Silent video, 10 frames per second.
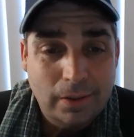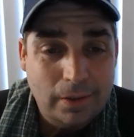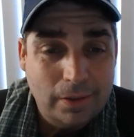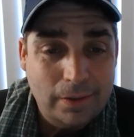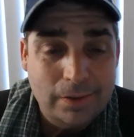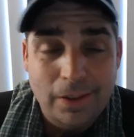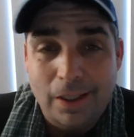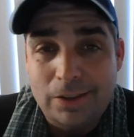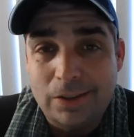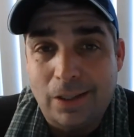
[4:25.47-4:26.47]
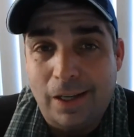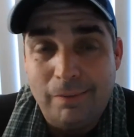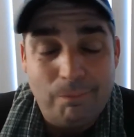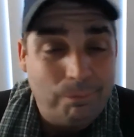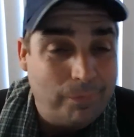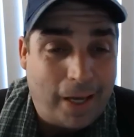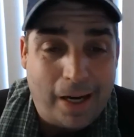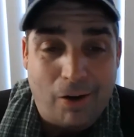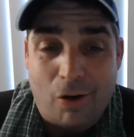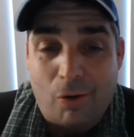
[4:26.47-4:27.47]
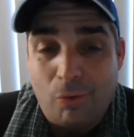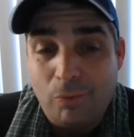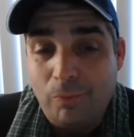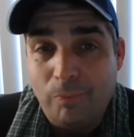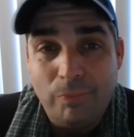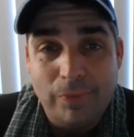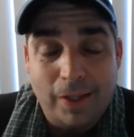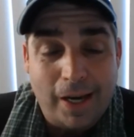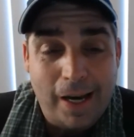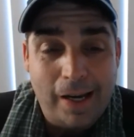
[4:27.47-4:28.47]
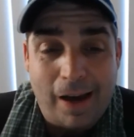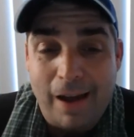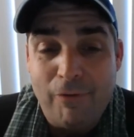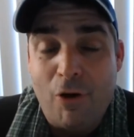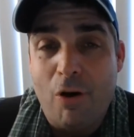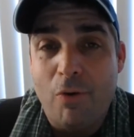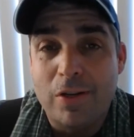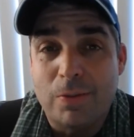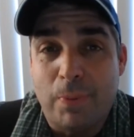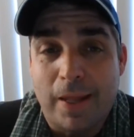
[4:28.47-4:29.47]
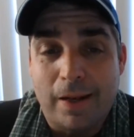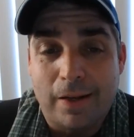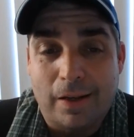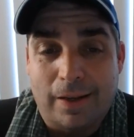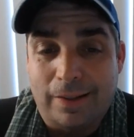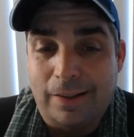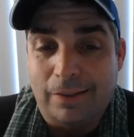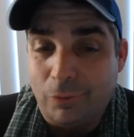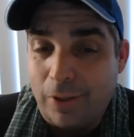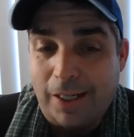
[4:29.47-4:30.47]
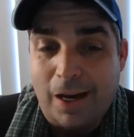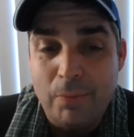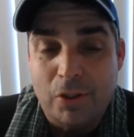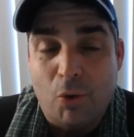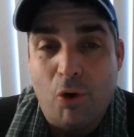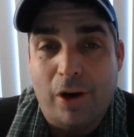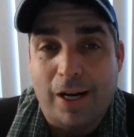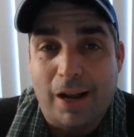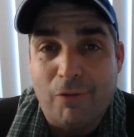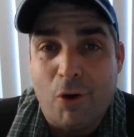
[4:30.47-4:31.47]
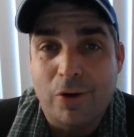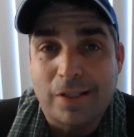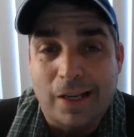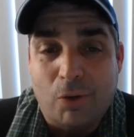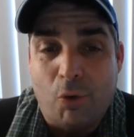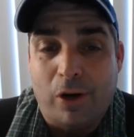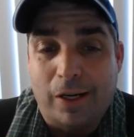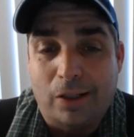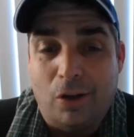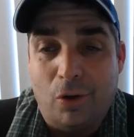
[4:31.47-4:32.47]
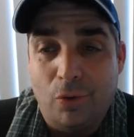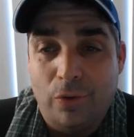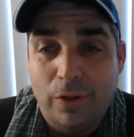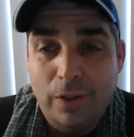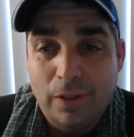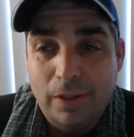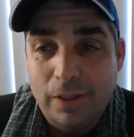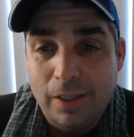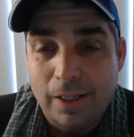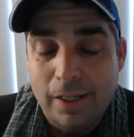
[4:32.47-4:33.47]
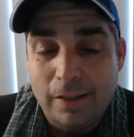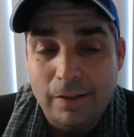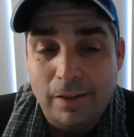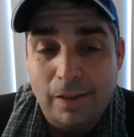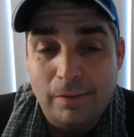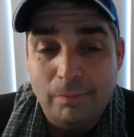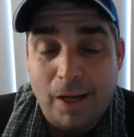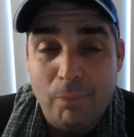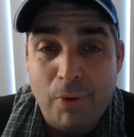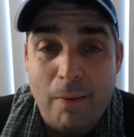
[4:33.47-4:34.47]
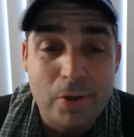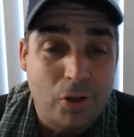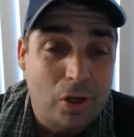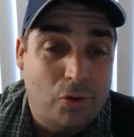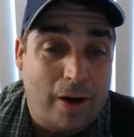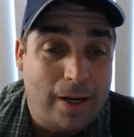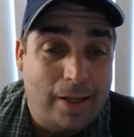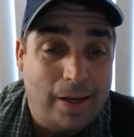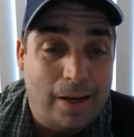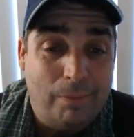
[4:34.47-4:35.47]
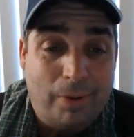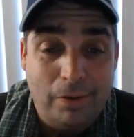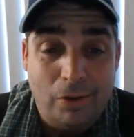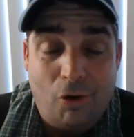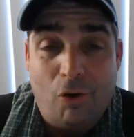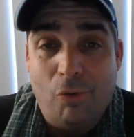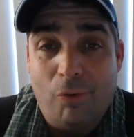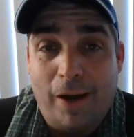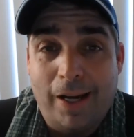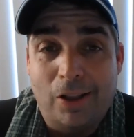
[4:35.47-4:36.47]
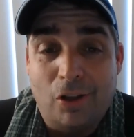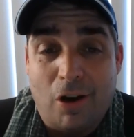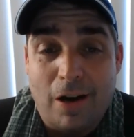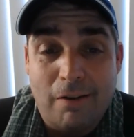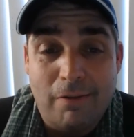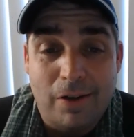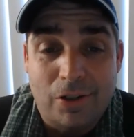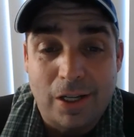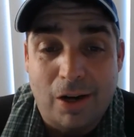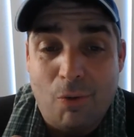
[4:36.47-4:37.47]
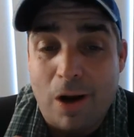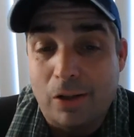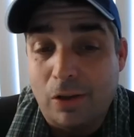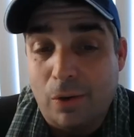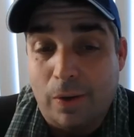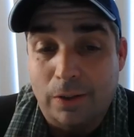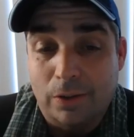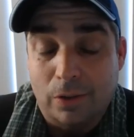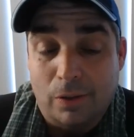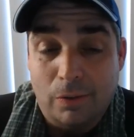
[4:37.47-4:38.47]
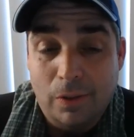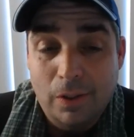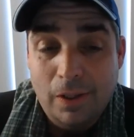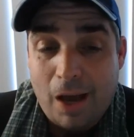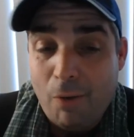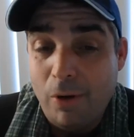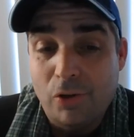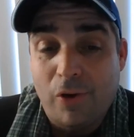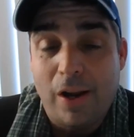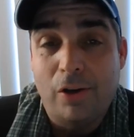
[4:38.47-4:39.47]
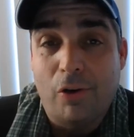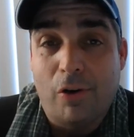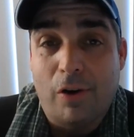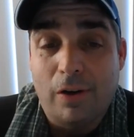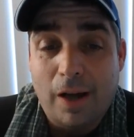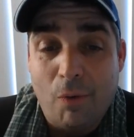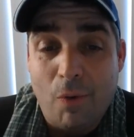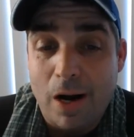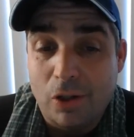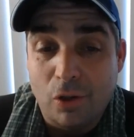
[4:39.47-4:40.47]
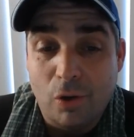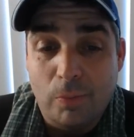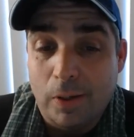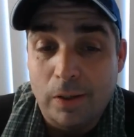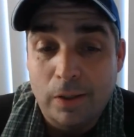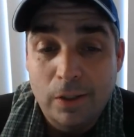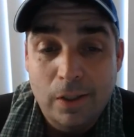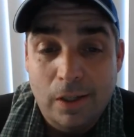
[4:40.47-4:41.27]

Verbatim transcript: Uh, it's I don't know. I I've always been uh, when it comes to work, and I've always liked working alone. And uh, I probably should train a kid, but you know I got a daughter, and she didn't want to do it, so I would have trained her. I wanted to, but